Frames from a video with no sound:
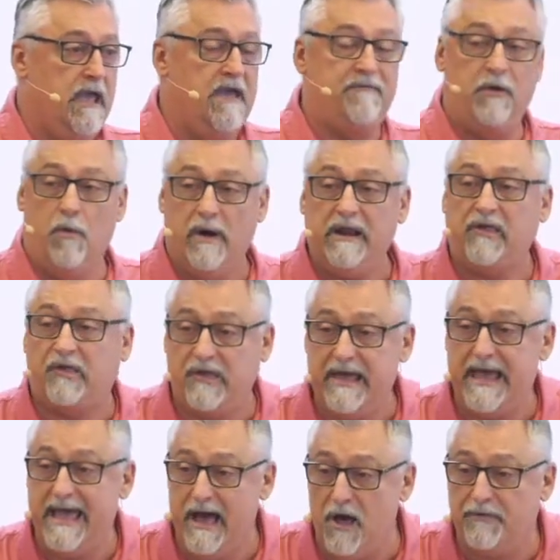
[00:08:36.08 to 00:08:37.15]
If you want to
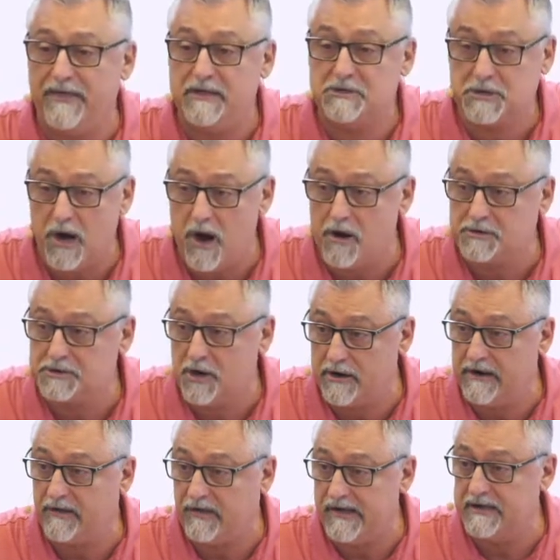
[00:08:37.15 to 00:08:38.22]
see a healthy church, you're
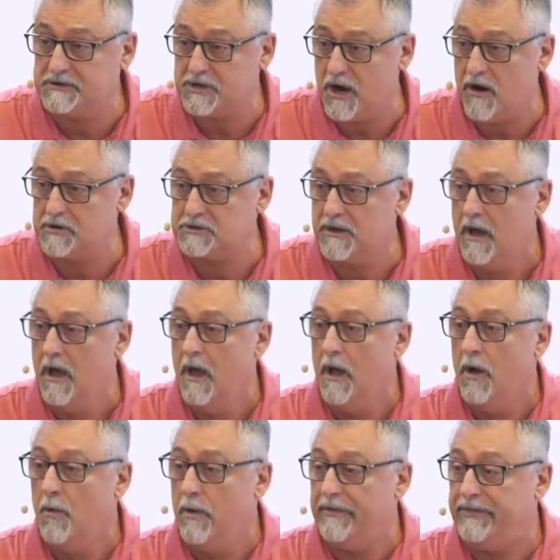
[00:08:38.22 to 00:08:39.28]
going to see a church
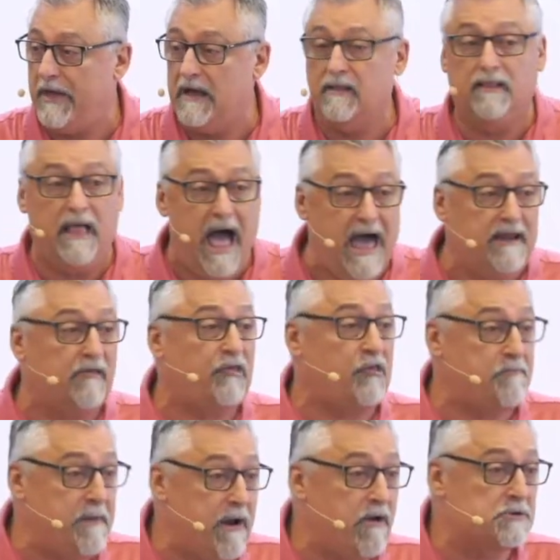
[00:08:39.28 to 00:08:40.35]
with a lot of
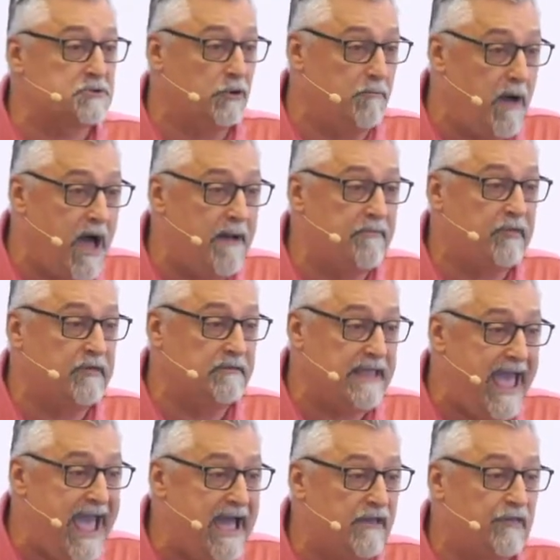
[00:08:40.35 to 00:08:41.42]
spiritual moms and
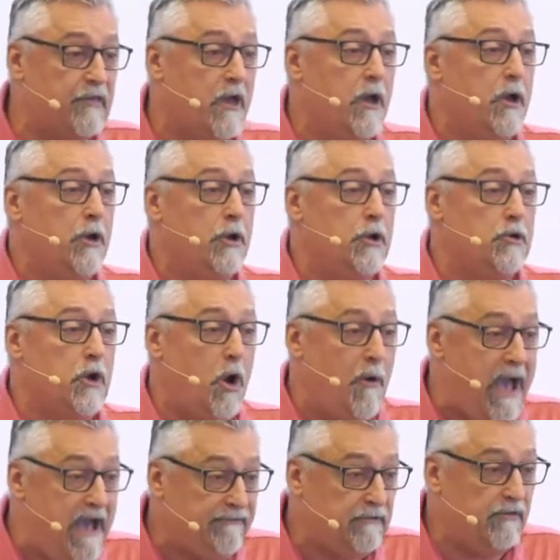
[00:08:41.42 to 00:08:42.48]
dads who go
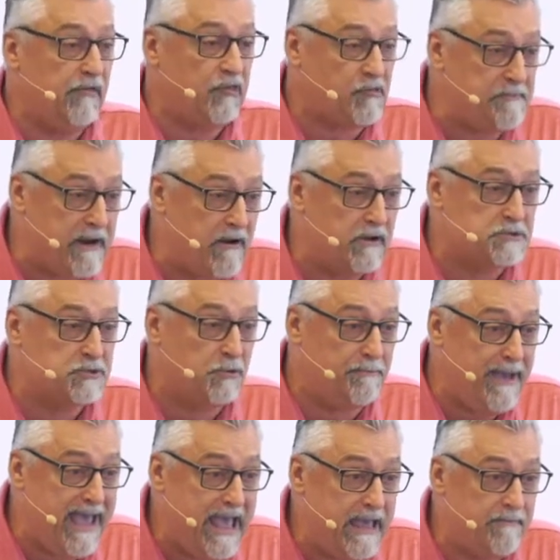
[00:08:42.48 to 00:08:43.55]
after the spiritual
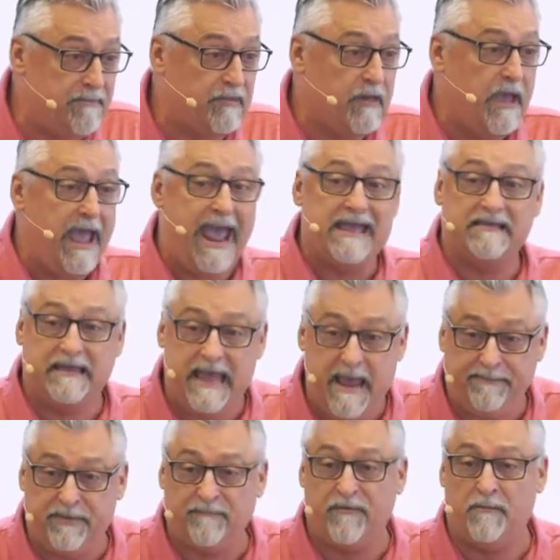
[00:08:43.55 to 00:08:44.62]
babes and
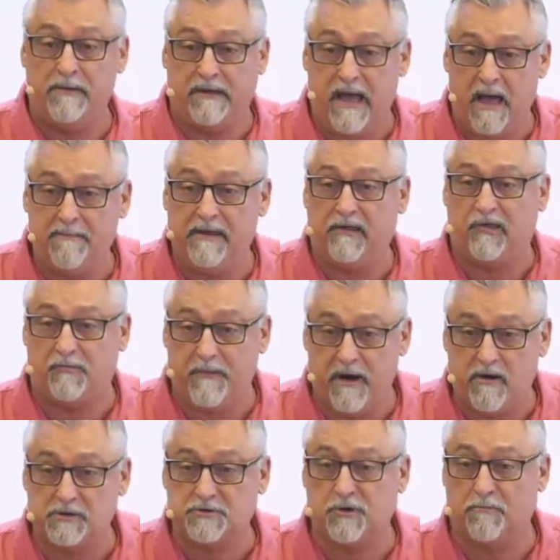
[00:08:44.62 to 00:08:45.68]
keep them from becoming
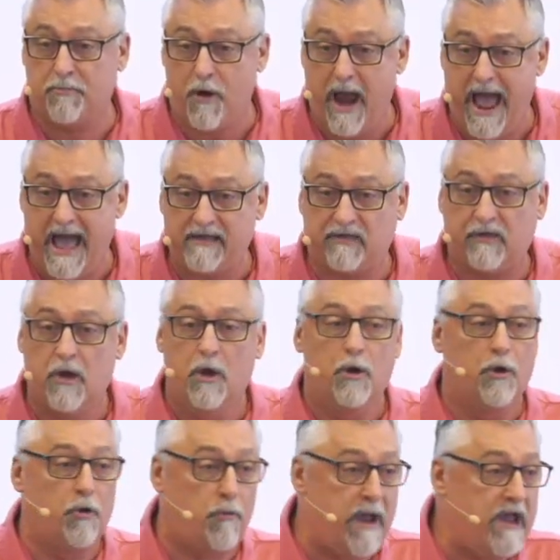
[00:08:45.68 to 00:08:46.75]
spiritual brats,
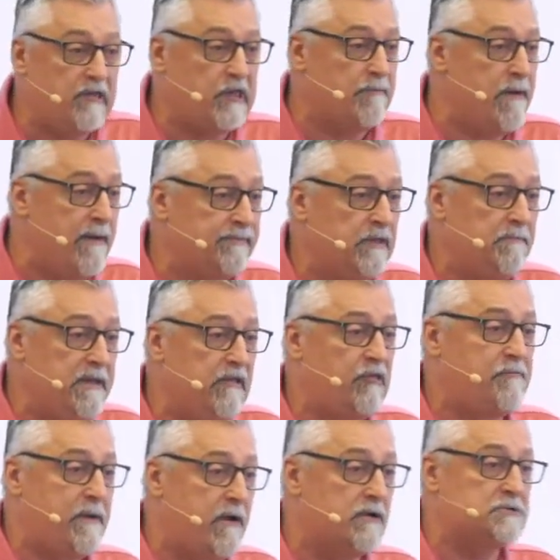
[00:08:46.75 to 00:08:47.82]
who raise them up to be
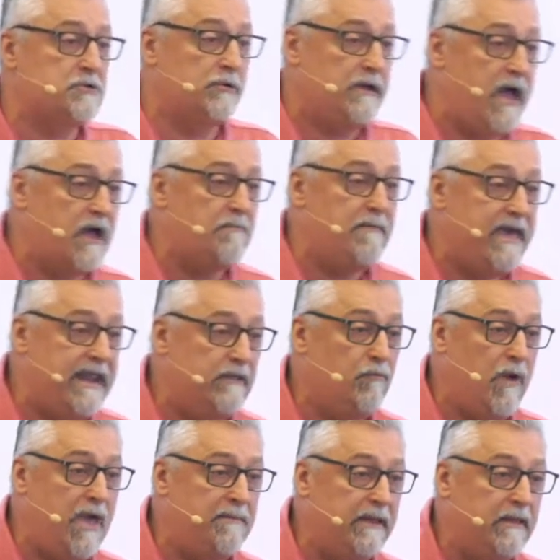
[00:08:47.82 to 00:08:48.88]
spiritual young men and
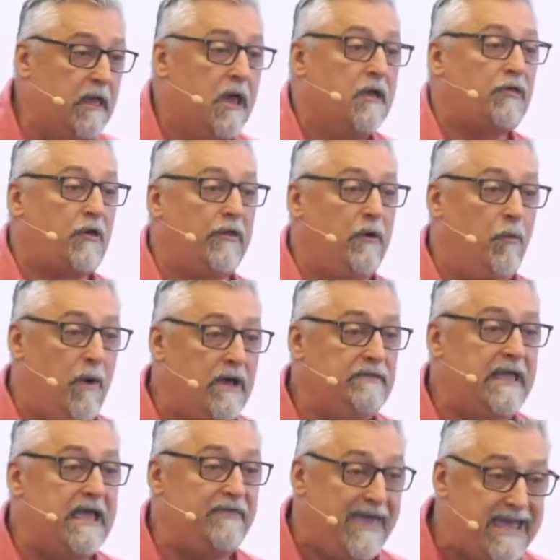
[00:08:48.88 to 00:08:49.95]
women so that one
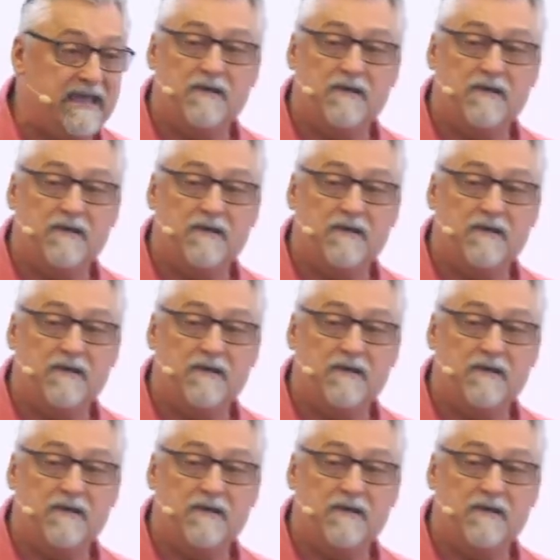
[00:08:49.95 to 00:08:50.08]
day they